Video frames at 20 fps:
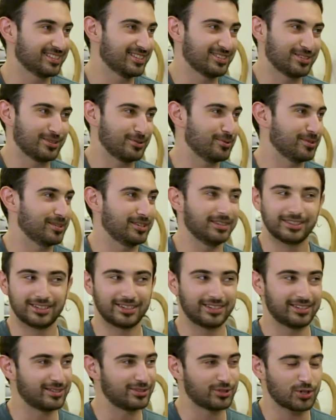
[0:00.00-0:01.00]
Because you would
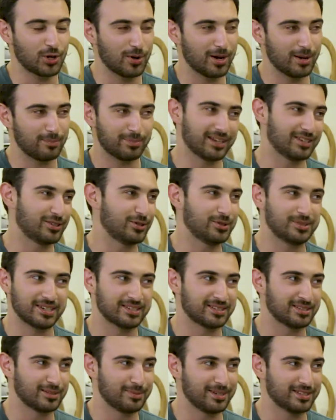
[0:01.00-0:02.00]
show up, get 2
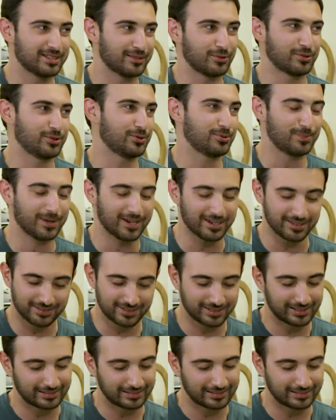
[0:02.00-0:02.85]
slices of pizza for $2.